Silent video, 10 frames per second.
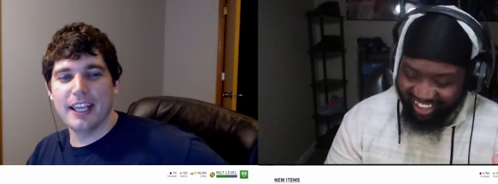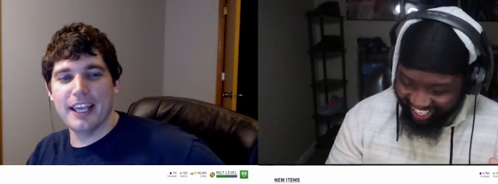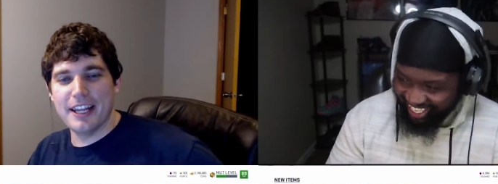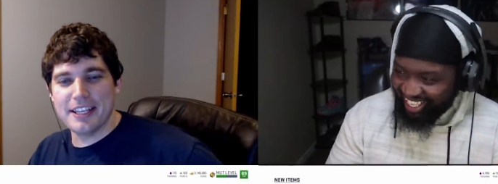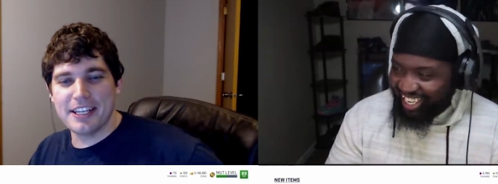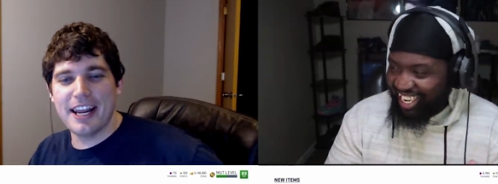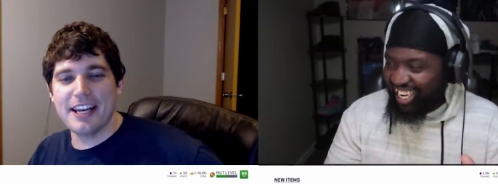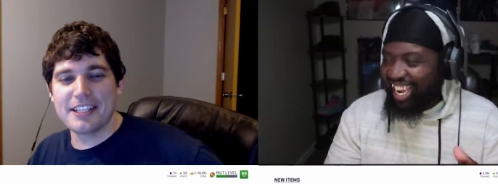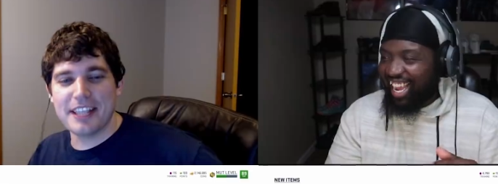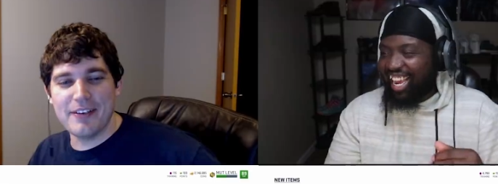Speaker 1: It is an
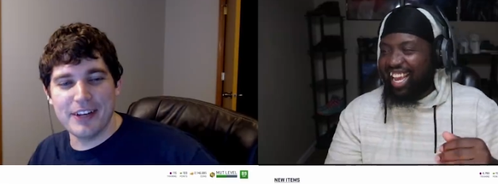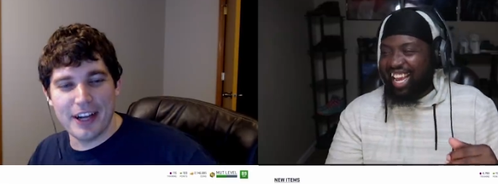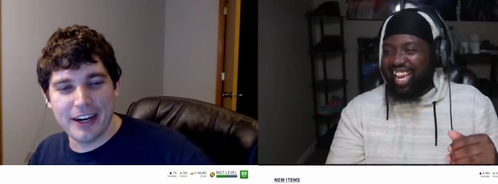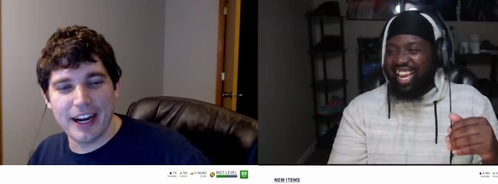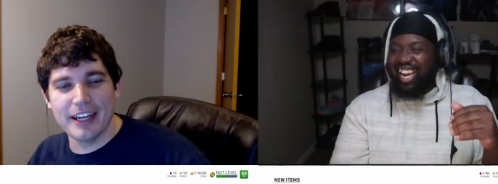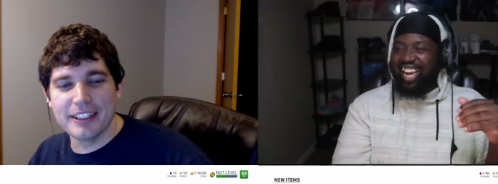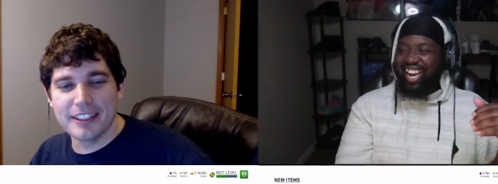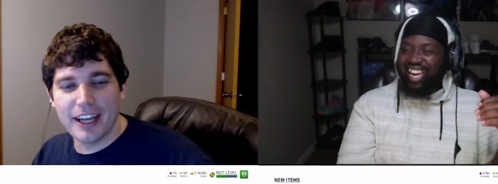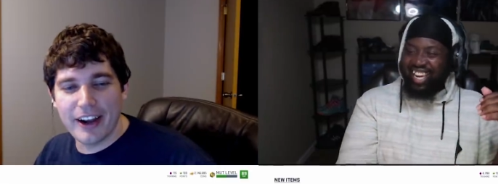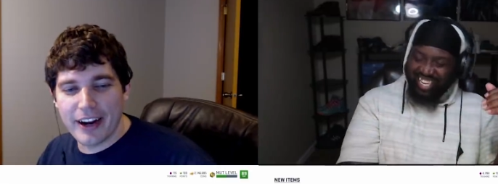87. All right,
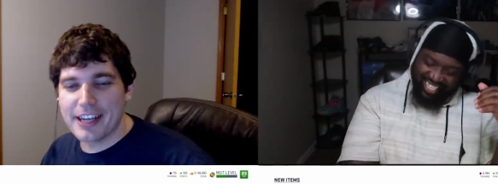all right,